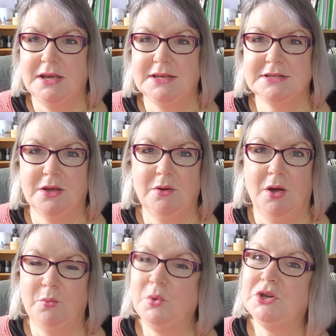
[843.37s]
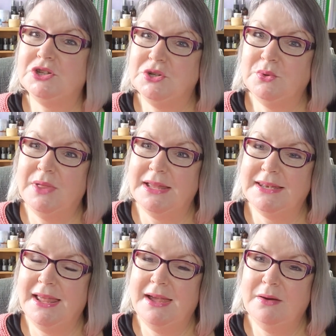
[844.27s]
So I wouldn't do that
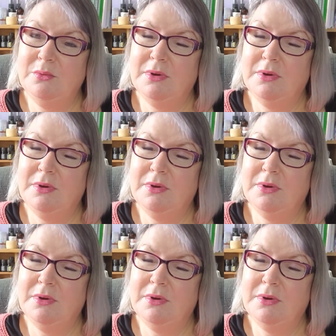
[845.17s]
now.